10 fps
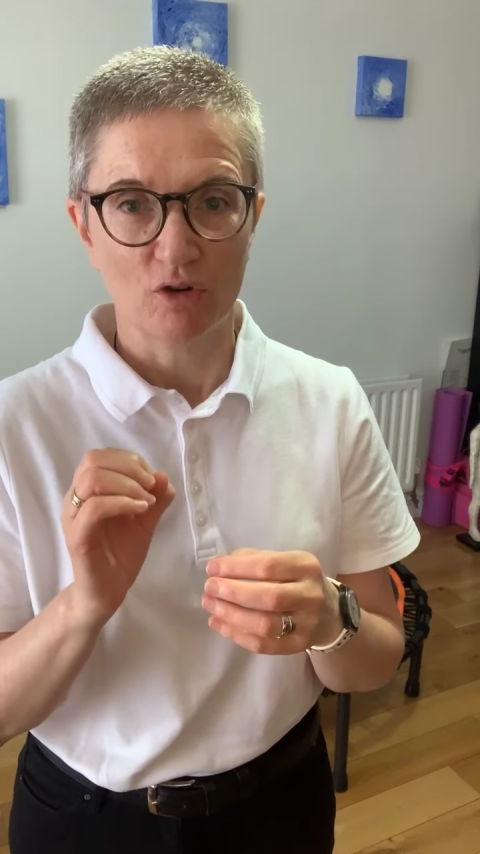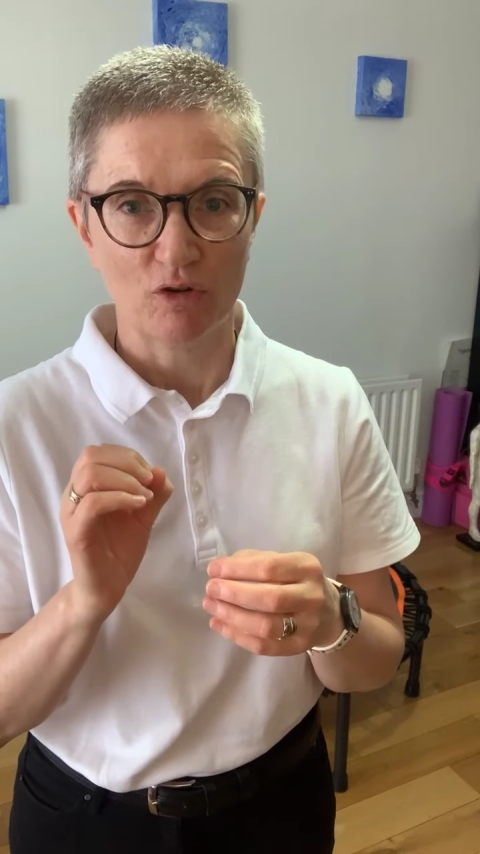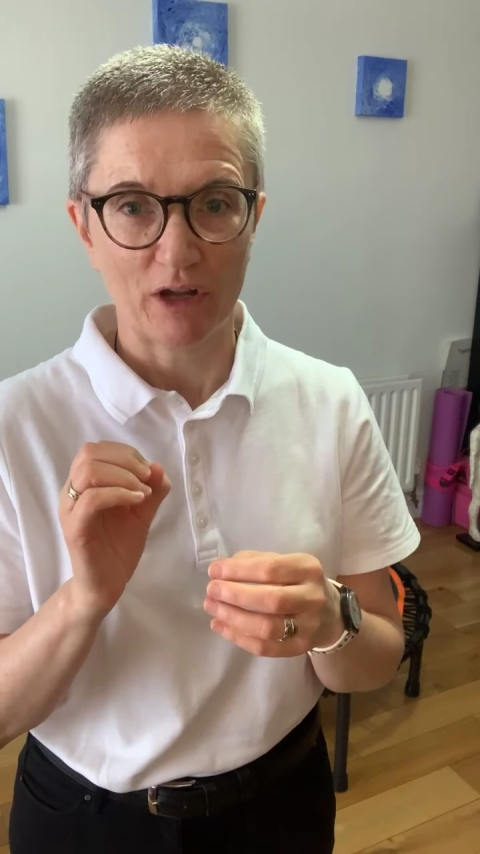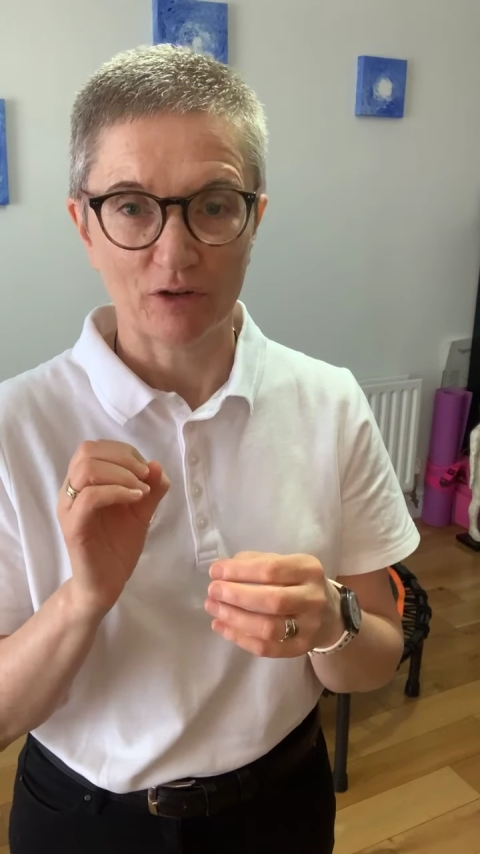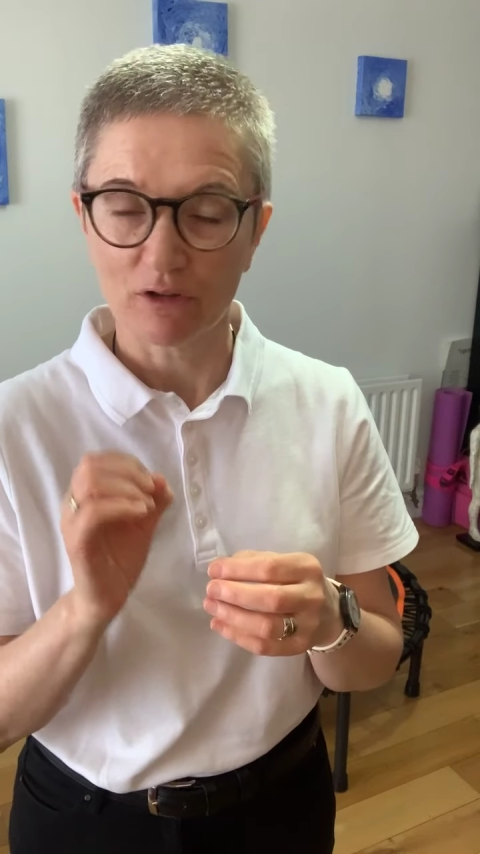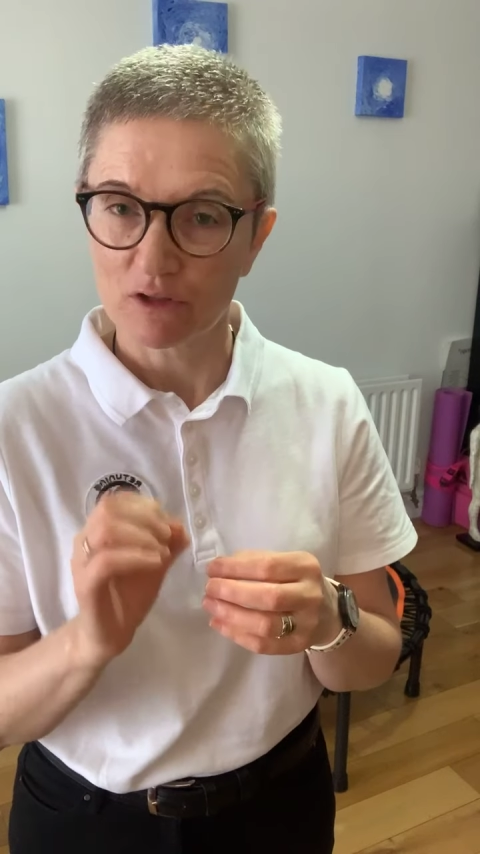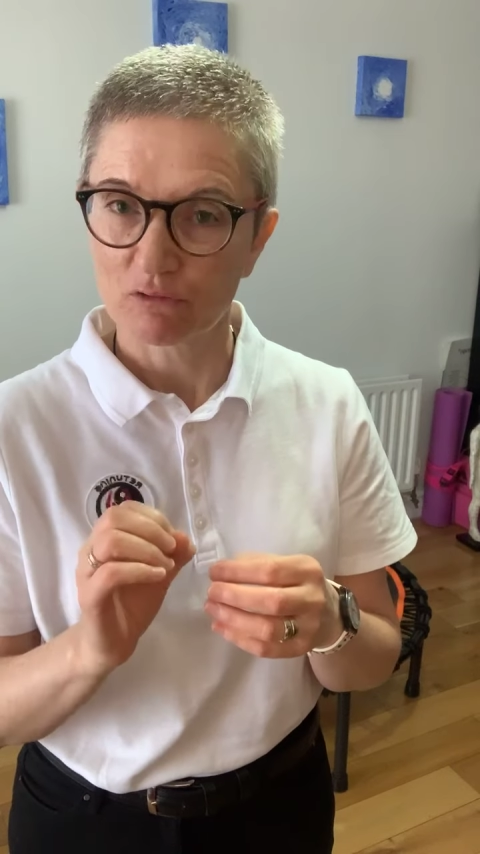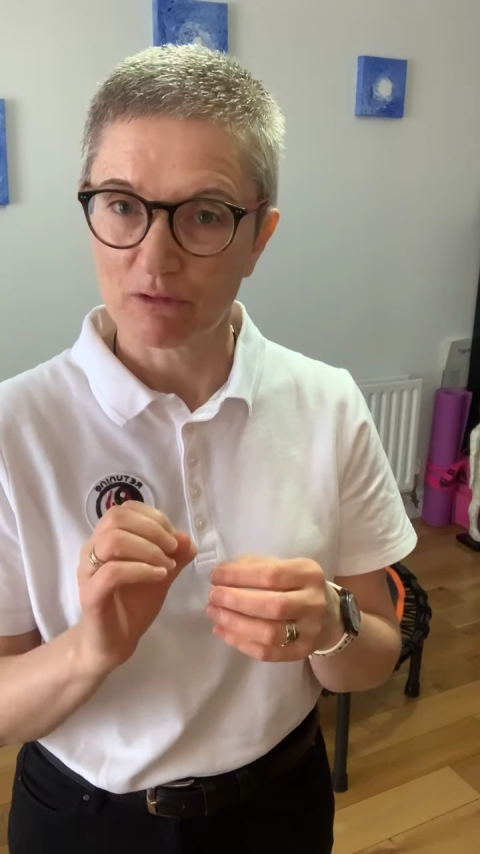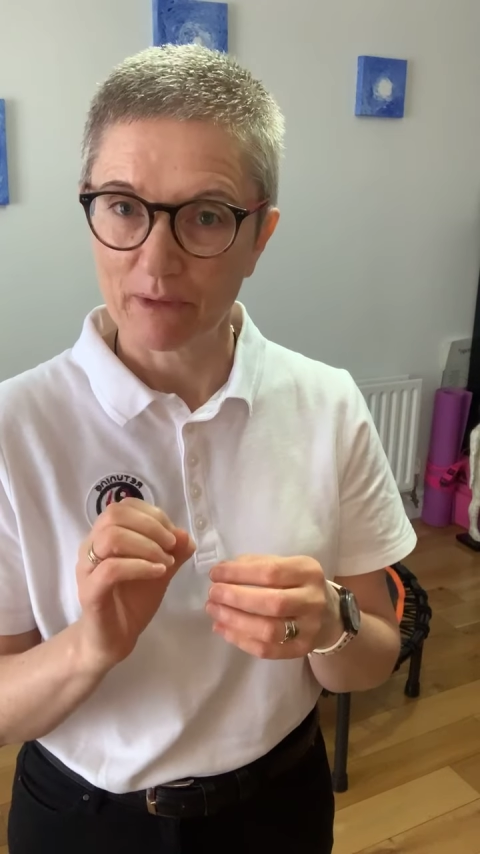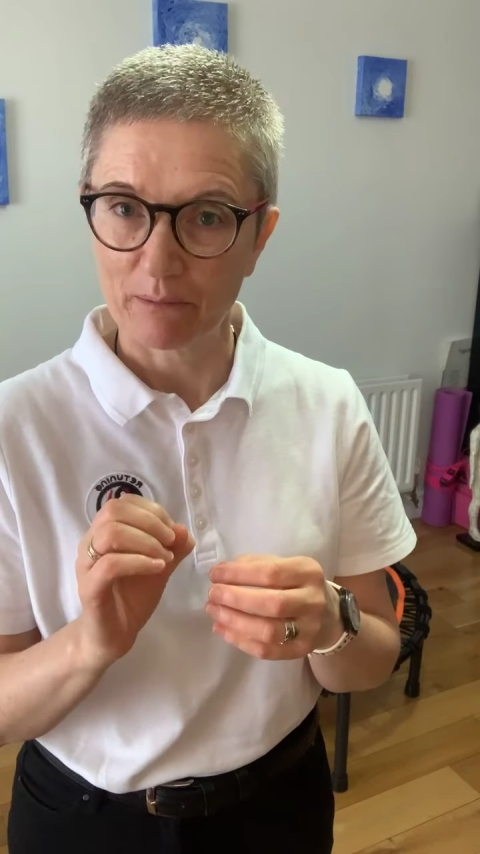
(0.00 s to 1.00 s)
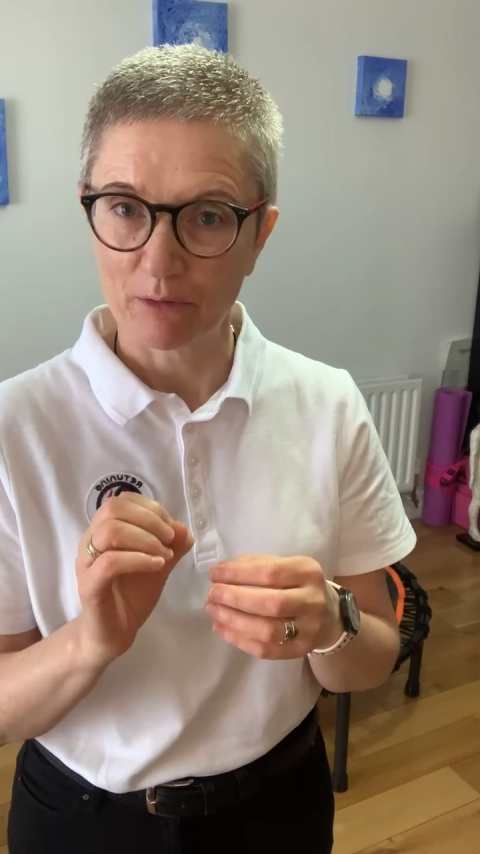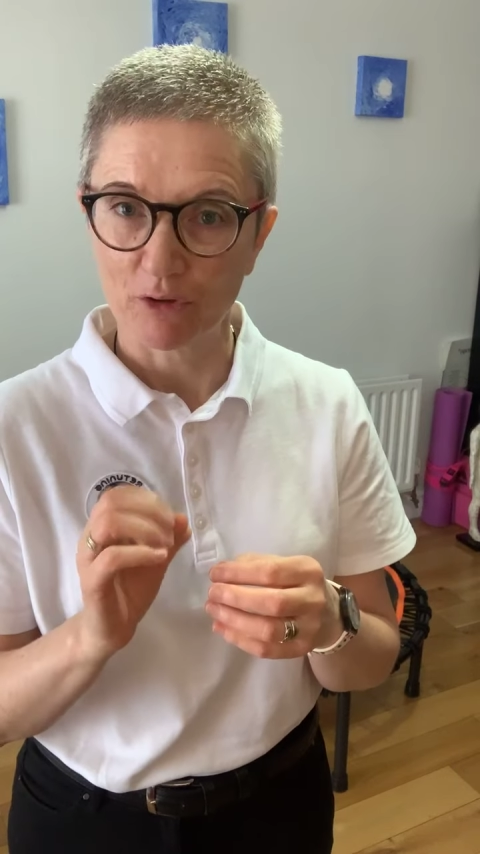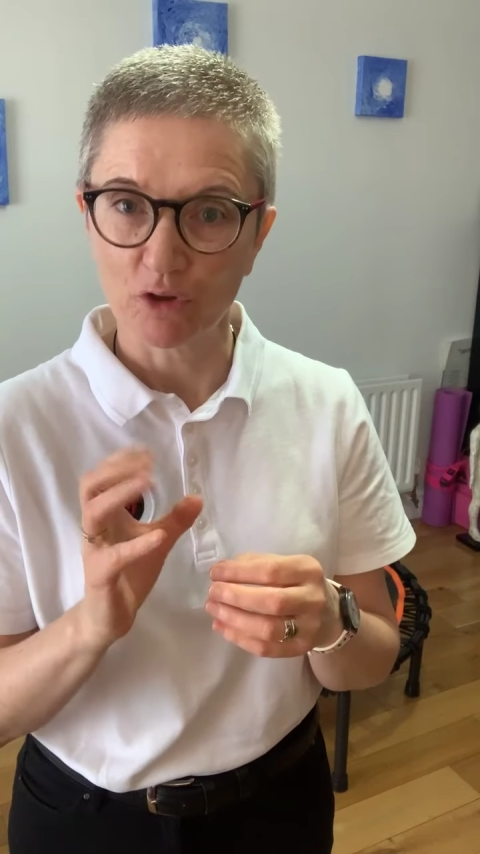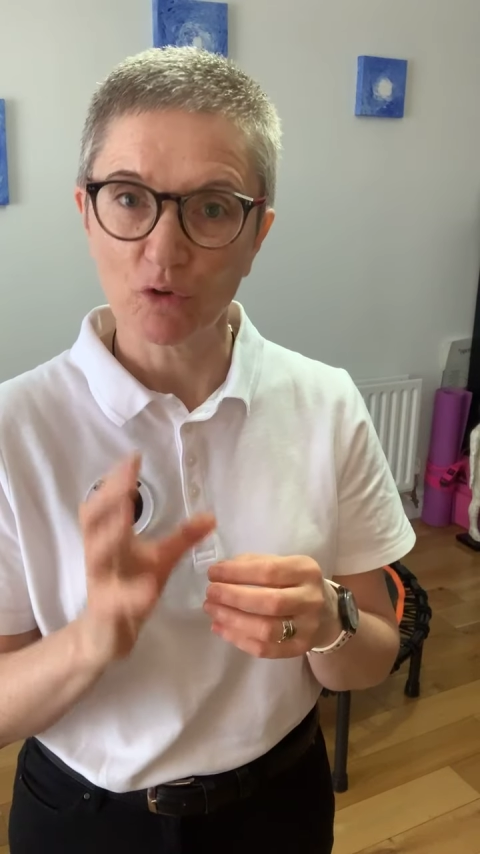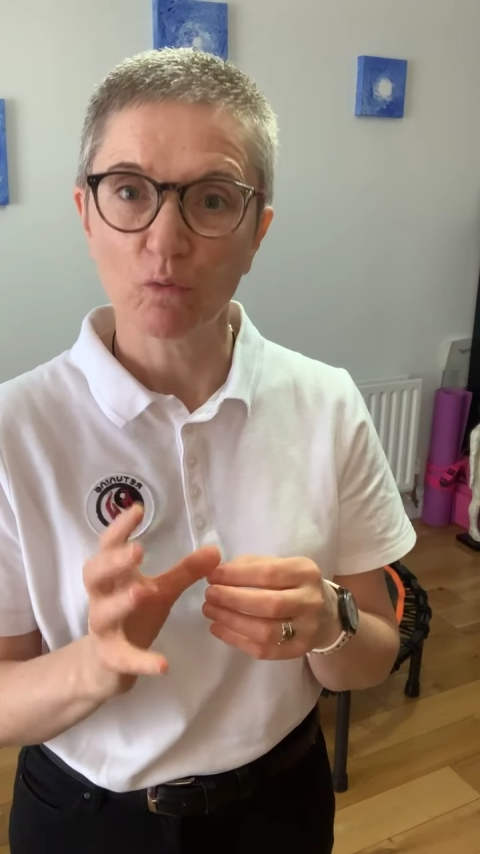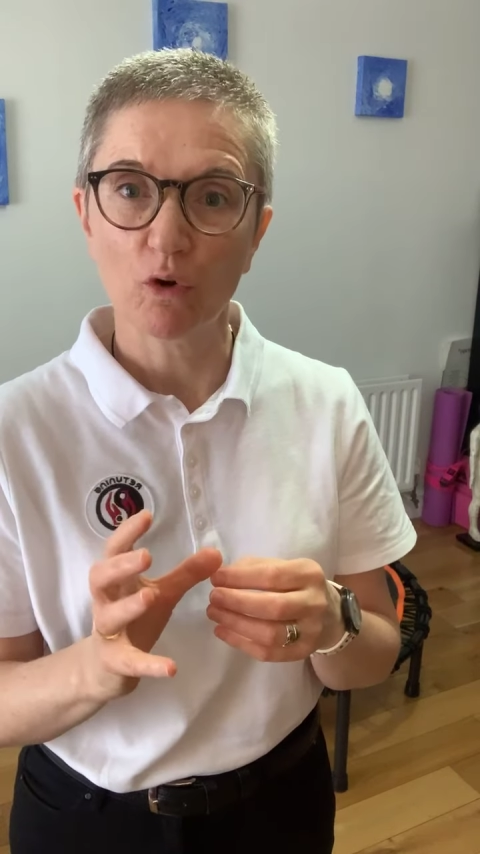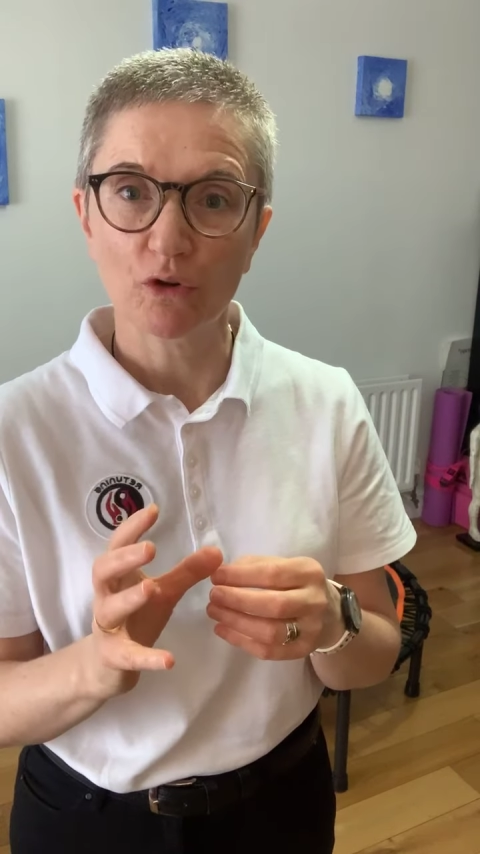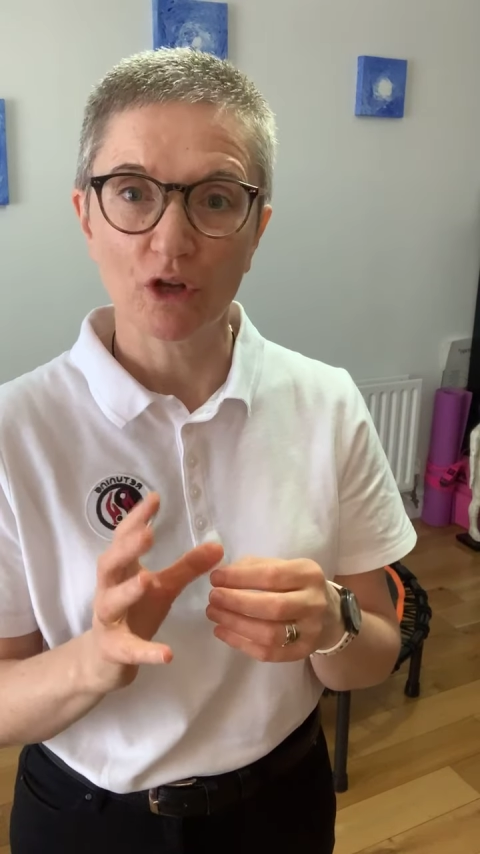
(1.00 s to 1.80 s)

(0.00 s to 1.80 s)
And also remember, you're one